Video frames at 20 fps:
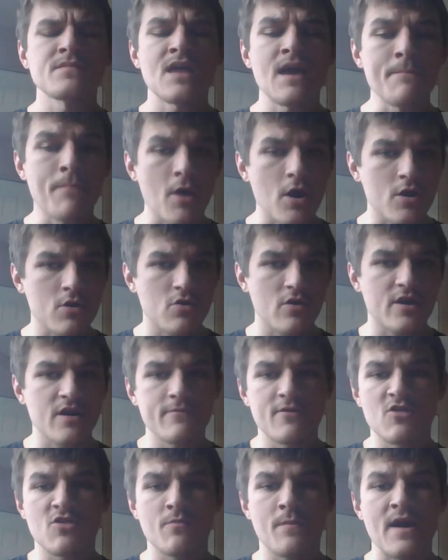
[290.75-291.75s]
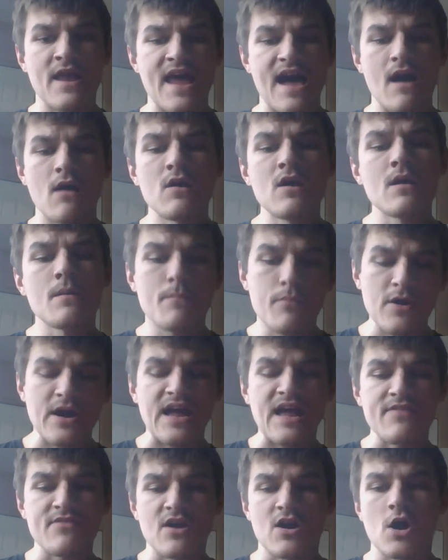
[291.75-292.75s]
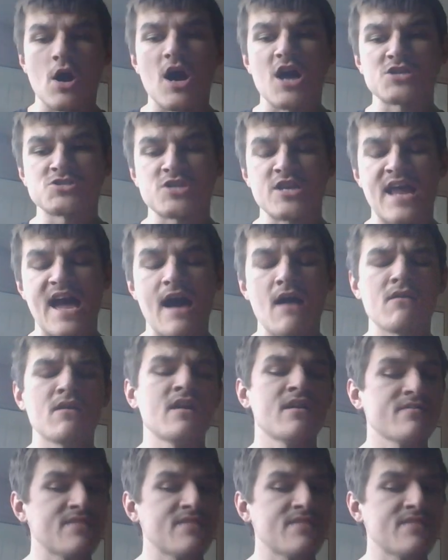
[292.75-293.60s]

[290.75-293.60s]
and Park Hoogerman spun out, bringing the caution out.